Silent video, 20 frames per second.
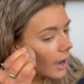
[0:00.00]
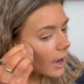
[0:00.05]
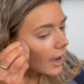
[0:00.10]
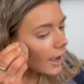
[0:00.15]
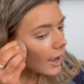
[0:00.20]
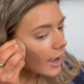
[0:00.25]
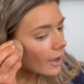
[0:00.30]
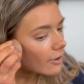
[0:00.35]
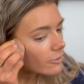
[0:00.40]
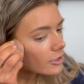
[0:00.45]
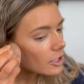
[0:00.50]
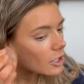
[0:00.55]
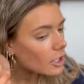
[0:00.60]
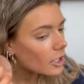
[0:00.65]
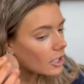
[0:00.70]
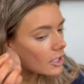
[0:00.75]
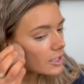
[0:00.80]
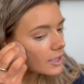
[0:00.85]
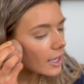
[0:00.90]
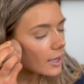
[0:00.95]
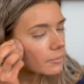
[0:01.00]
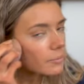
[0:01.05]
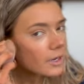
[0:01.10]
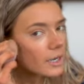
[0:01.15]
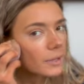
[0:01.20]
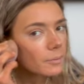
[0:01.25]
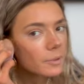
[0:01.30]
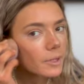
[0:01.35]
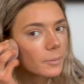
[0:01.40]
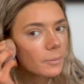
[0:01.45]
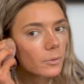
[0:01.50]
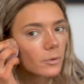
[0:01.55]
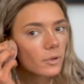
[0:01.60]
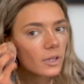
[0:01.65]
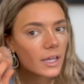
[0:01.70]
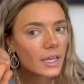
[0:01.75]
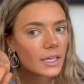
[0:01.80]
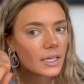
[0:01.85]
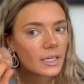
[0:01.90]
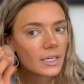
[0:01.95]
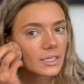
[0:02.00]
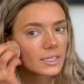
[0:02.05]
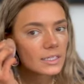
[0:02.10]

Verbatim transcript: I haven't heard that many people like